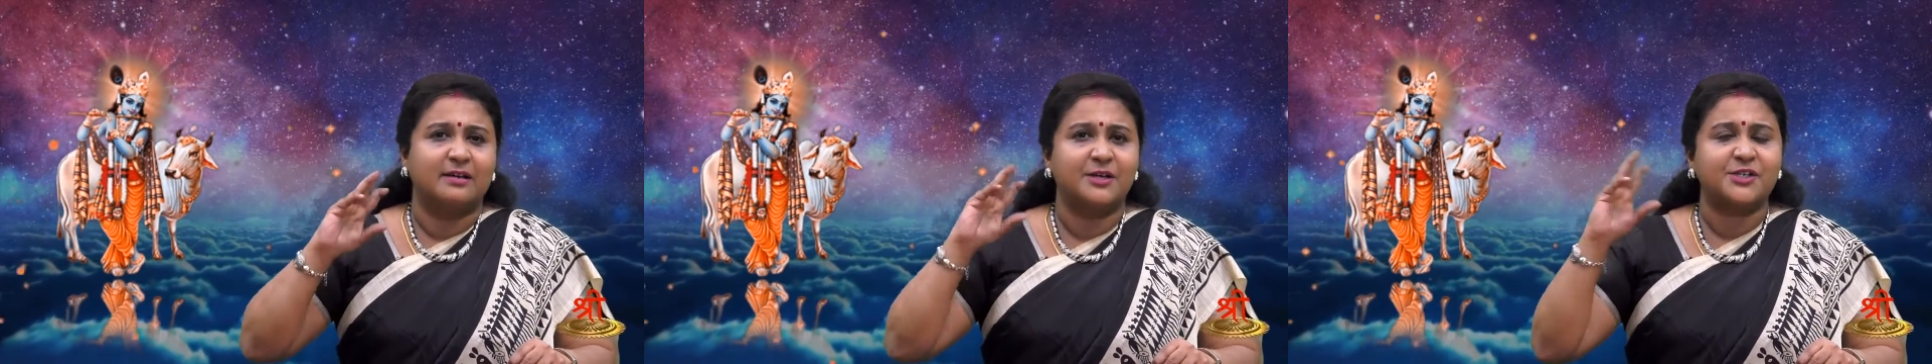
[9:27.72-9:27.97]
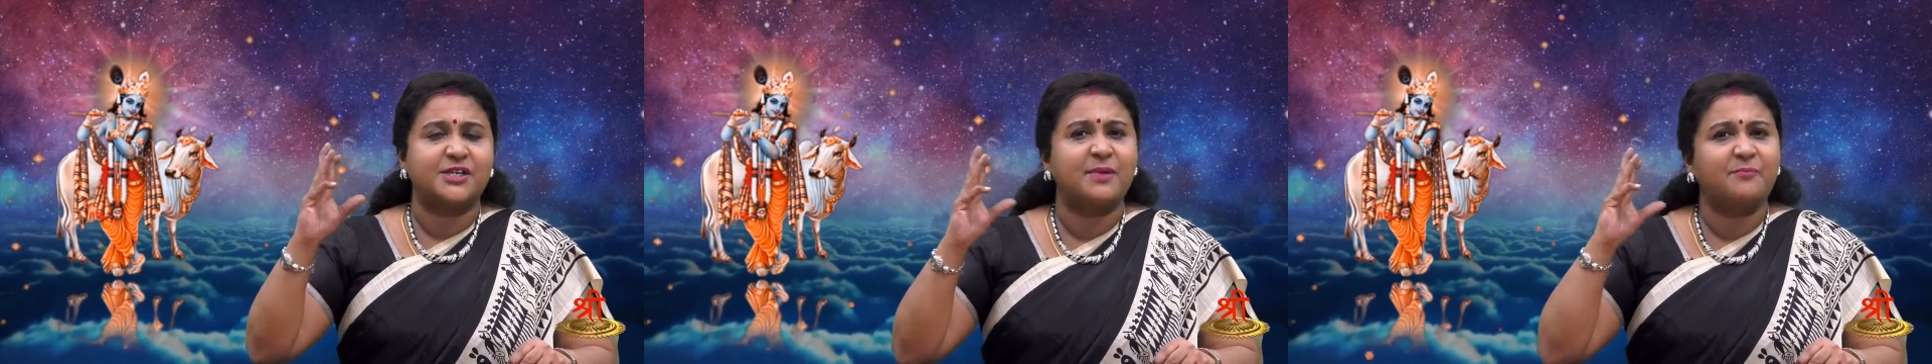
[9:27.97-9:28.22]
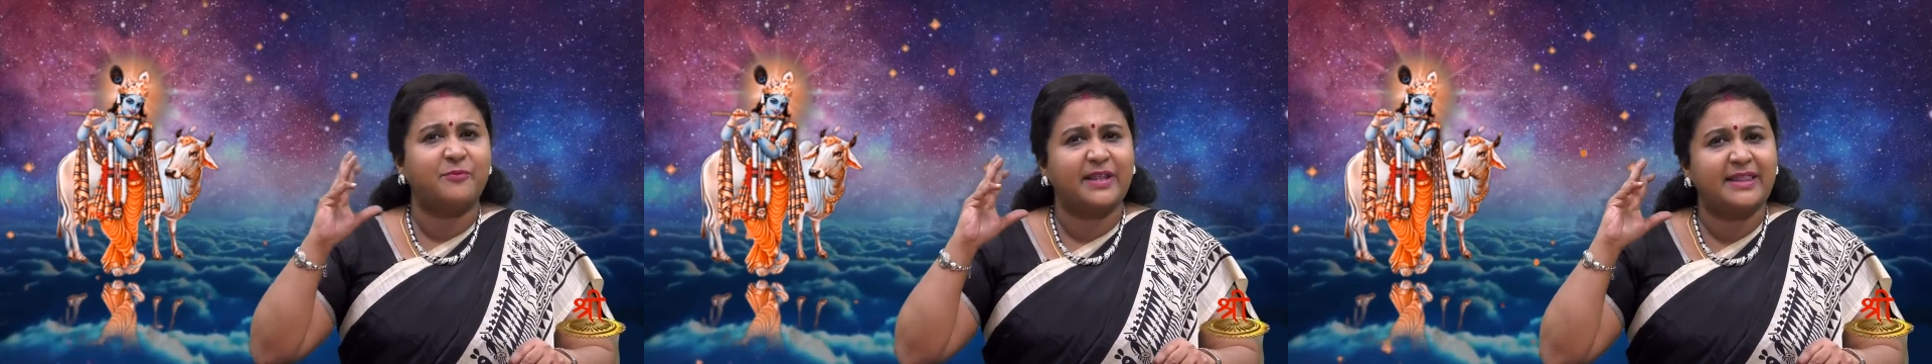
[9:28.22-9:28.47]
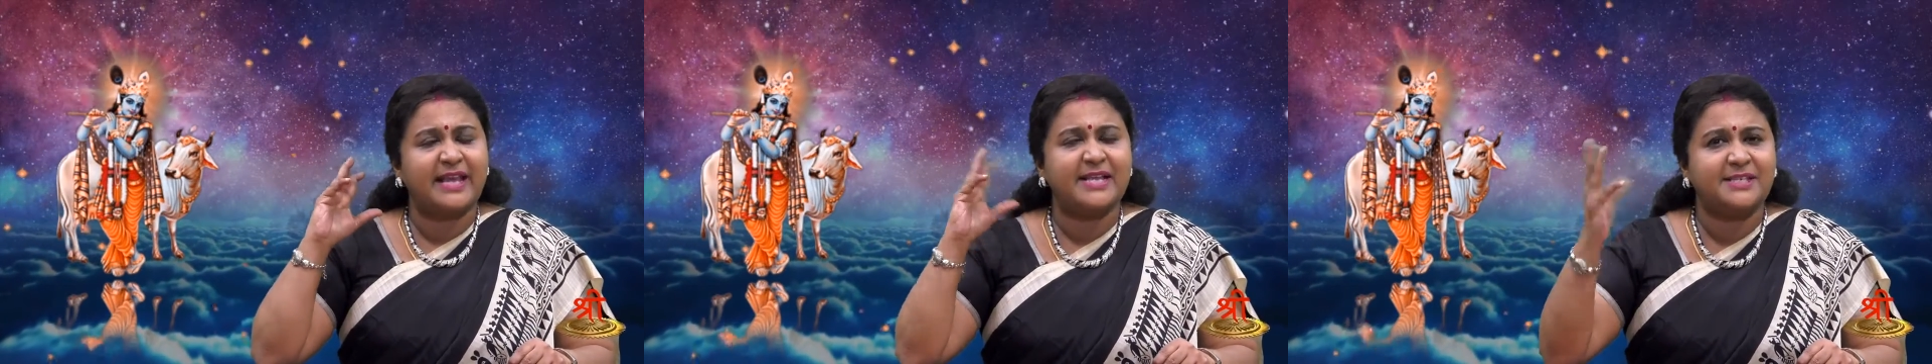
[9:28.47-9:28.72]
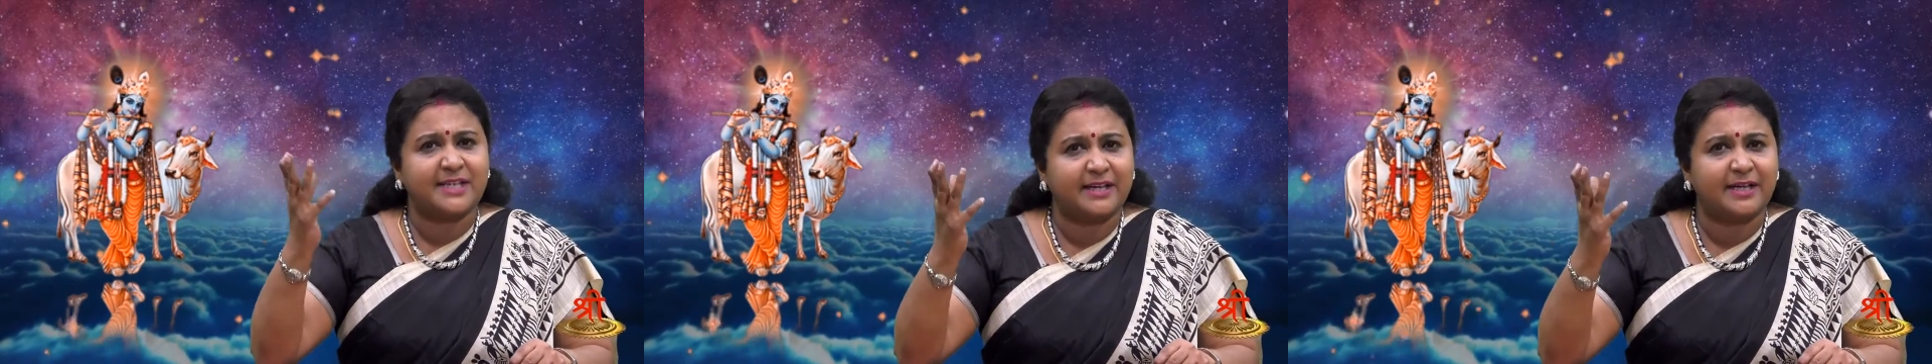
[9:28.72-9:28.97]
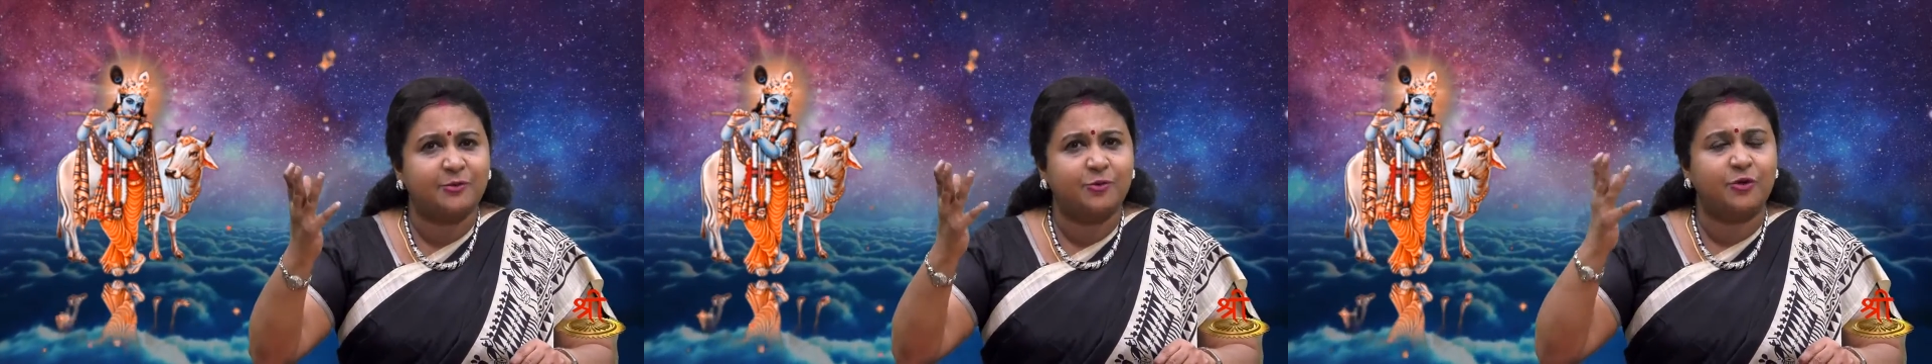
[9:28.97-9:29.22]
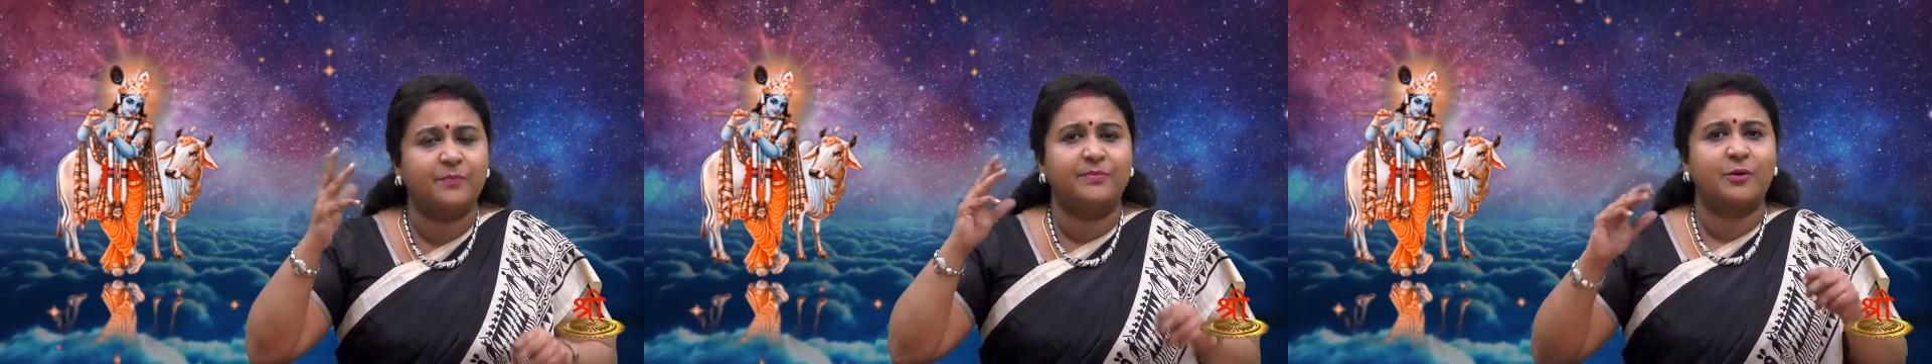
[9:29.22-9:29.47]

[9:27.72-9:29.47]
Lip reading: Krishnam Vande Jagat Gurum.